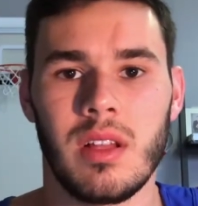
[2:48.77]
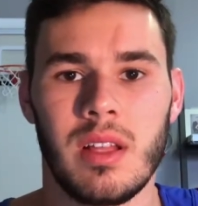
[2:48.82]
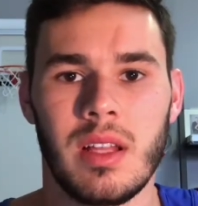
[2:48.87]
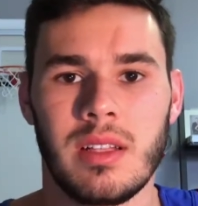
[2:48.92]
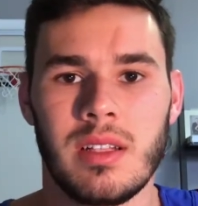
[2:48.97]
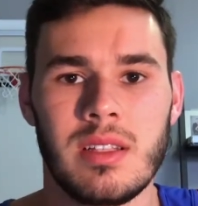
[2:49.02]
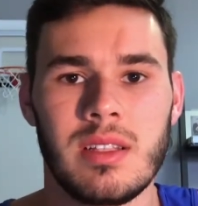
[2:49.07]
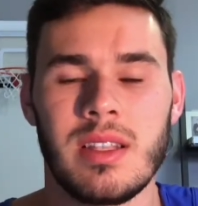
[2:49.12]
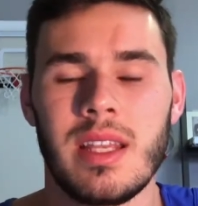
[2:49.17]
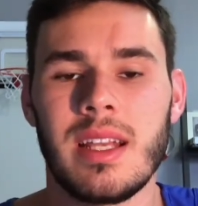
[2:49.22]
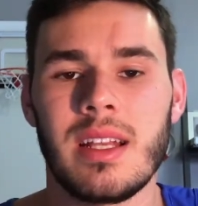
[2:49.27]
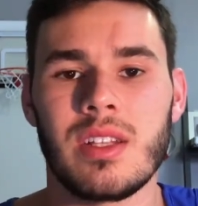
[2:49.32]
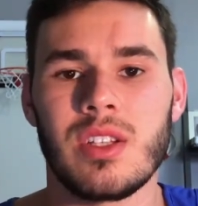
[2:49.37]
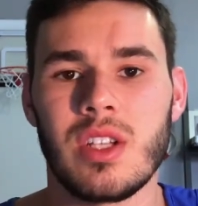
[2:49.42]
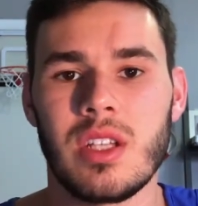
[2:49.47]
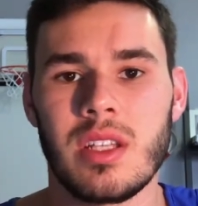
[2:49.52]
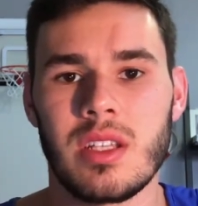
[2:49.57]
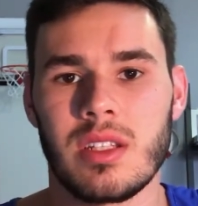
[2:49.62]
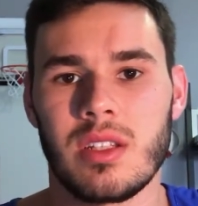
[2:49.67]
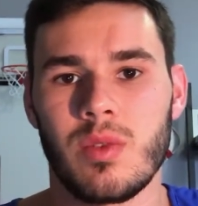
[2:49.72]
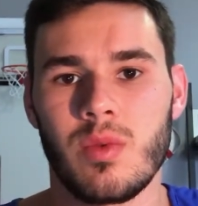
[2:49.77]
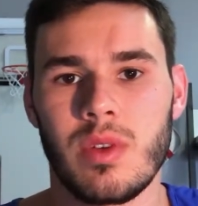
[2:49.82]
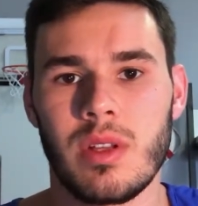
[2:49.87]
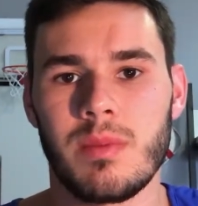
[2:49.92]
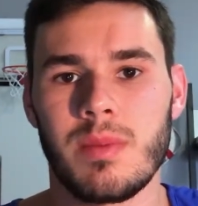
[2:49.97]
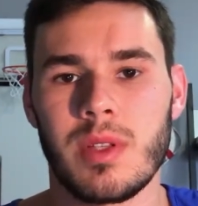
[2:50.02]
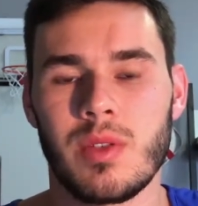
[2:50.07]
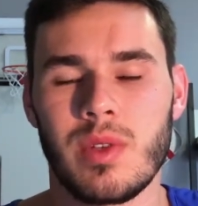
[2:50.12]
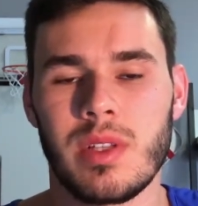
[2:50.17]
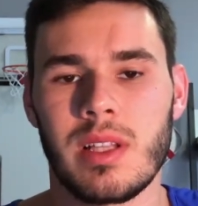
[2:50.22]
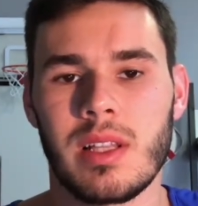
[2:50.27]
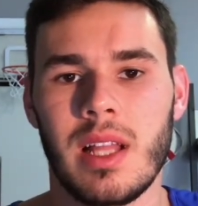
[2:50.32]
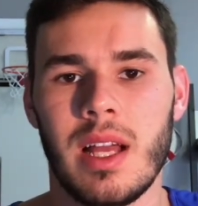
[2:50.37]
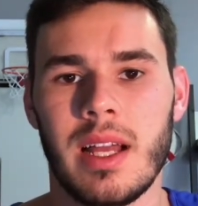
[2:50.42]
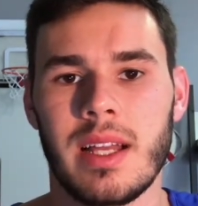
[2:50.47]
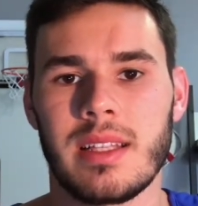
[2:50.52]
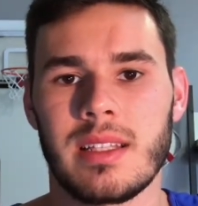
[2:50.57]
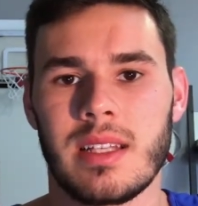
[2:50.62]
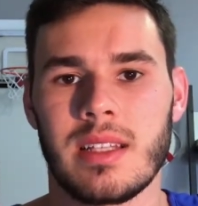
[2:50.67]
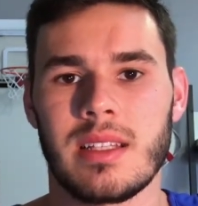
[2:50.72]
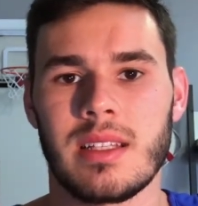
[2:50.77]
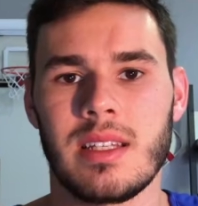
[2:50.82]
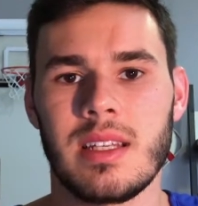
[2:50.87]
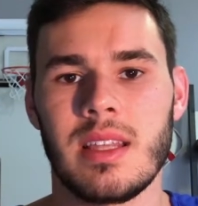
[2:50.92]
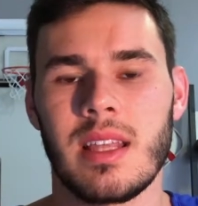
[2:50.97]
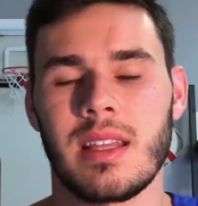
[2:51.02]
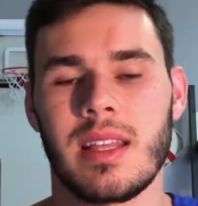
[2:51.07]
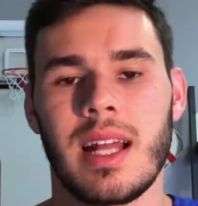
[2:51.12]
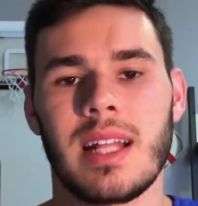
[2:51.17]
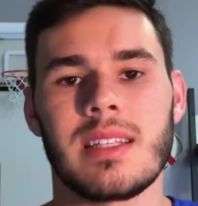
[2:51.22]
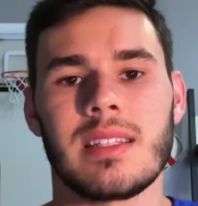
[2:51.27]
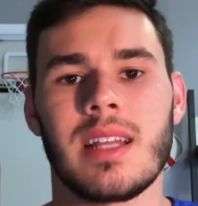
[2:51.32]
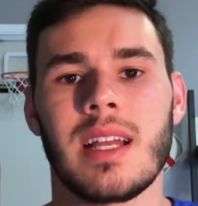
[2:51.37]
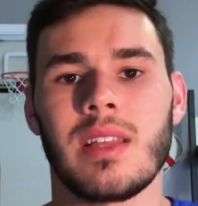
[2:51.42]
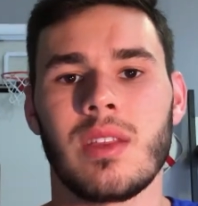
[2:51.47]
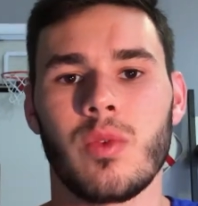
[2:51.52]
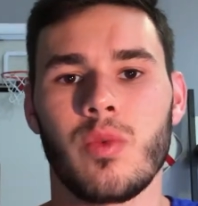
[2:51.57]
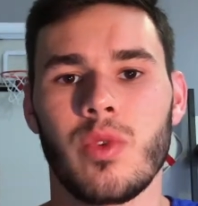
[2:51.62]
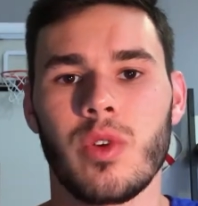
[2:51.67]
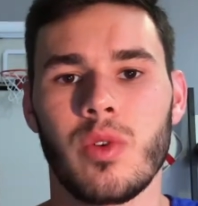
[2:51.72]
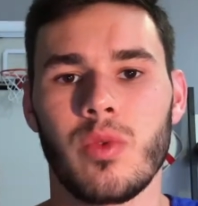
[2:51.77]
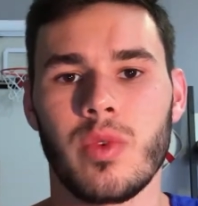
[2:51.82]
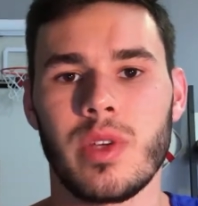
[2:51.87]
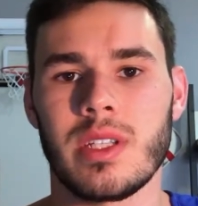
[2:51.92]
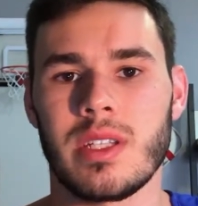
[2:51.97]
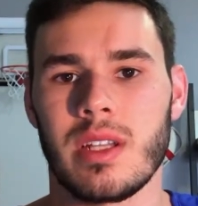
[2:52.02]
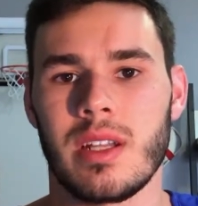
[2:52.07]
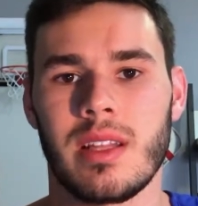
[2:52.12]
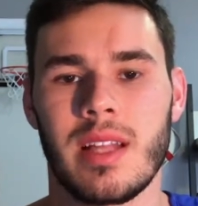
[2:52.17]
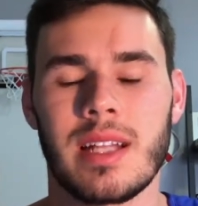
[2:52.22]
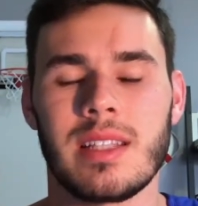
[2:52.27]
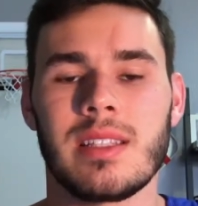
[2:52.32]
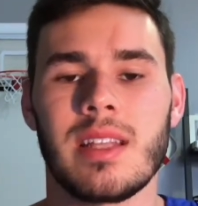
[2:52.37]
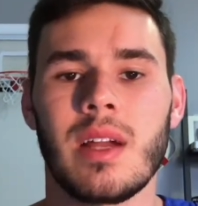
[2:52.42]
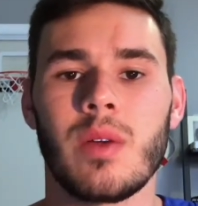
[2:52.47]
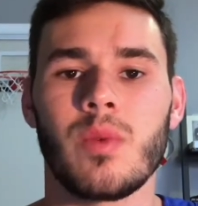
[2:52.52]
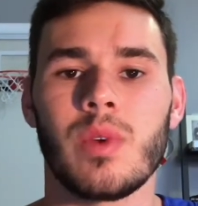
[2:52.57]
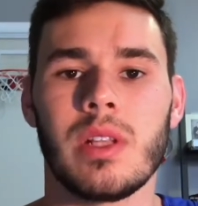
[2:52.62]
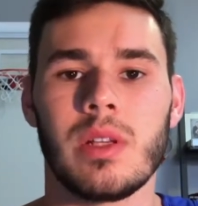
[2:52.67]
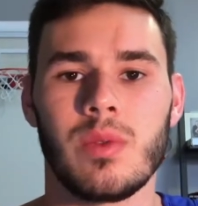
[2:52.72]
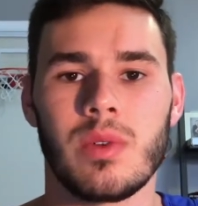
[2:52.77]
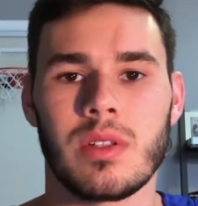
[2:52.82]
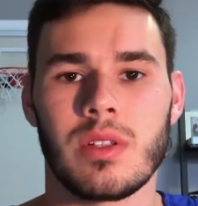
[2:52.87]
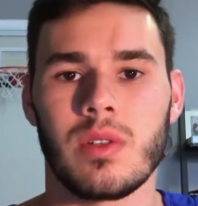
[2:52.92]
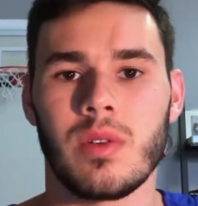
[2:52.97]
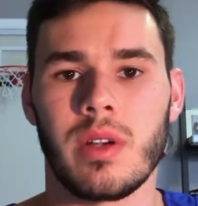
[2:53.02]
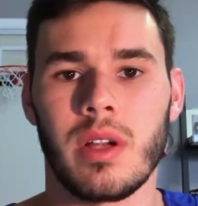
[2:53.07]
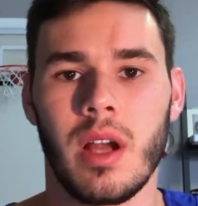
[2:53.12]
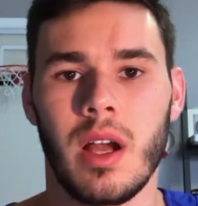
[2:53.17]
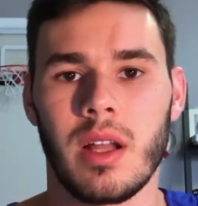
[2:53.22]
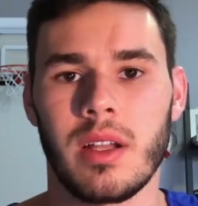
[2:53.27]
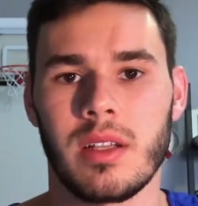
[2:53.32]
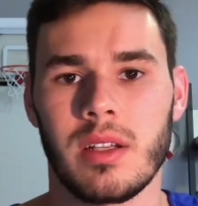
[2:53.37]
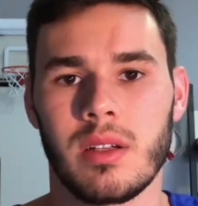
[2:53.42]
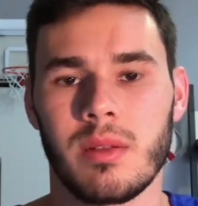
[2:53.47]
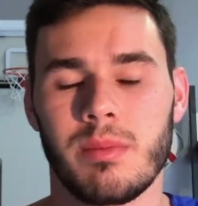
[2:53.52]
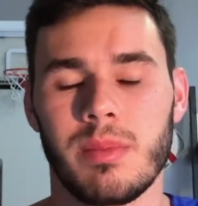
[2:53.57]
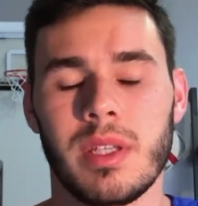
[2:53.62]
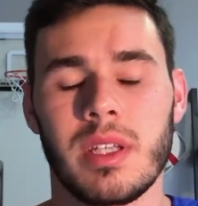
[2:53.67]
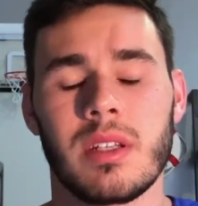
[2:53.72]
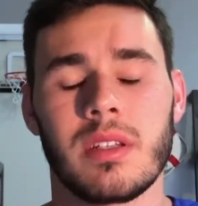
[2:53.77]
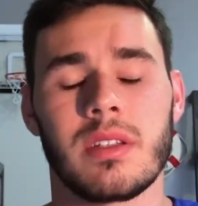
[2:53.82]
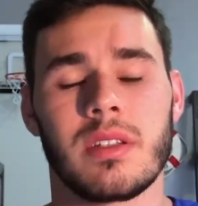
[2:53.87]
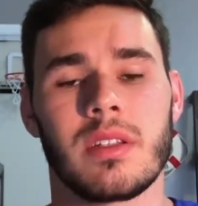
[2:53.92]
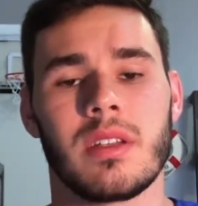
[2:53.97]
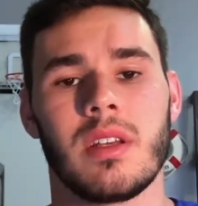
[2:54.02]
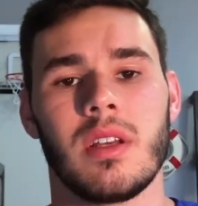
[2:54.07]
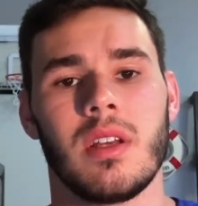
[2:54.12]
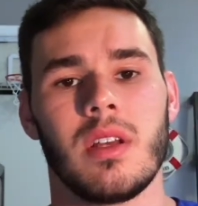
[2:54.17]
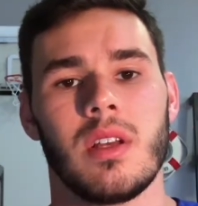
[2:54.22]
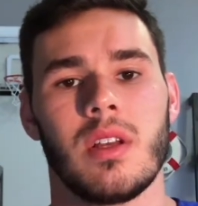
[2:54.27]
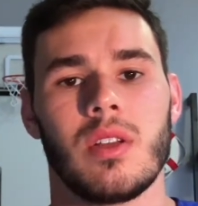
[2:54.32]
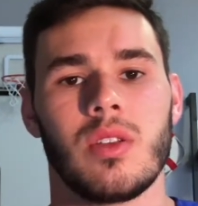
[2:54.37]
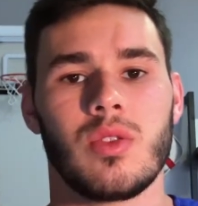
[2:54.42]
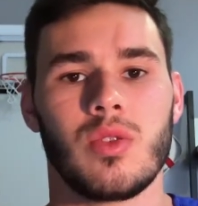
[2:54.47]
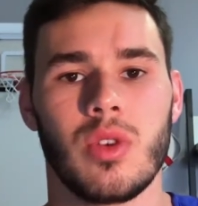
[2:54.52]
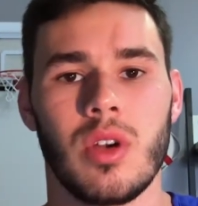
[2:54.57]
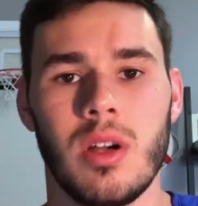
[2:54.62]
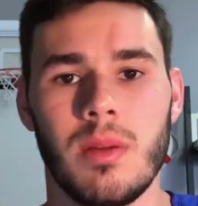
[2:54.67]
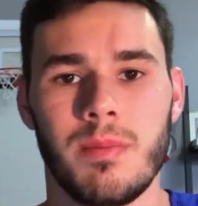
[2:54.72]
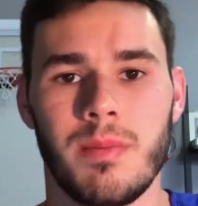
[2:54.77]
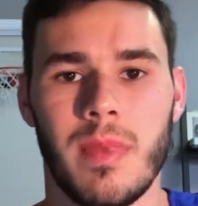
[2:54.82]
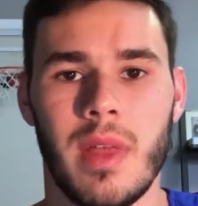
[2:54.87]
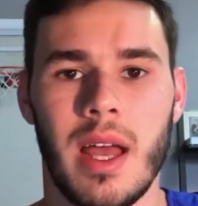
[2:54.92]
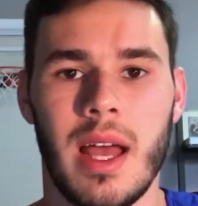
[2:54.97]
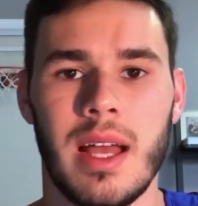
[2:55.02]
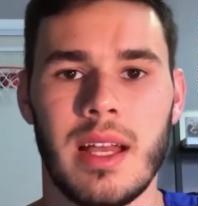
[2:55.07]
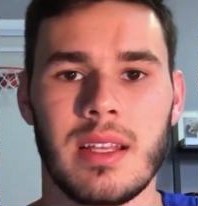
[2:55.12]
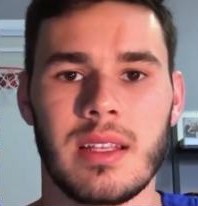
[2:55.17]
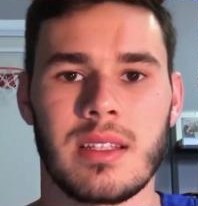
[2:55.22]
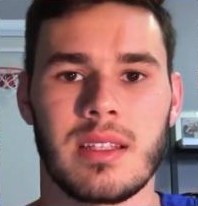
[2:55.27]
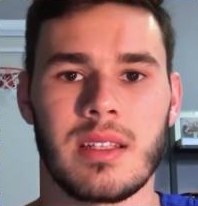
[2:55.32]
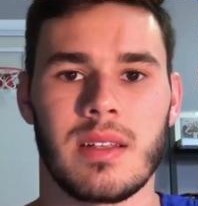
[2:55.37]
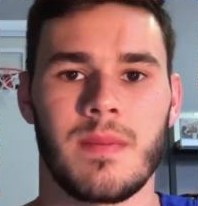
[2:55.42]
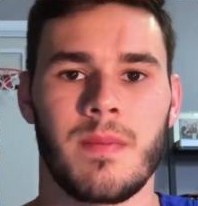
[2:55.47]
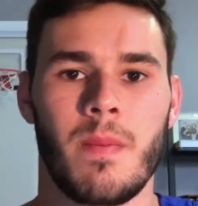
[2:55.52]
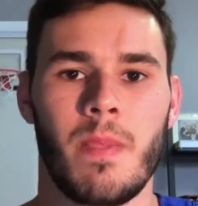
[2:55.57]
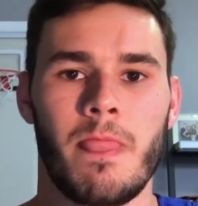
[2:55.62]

it doesn't take a genius to read between the lines and see that that's not the real reason, and that's not really what's going on here. Because Trump has,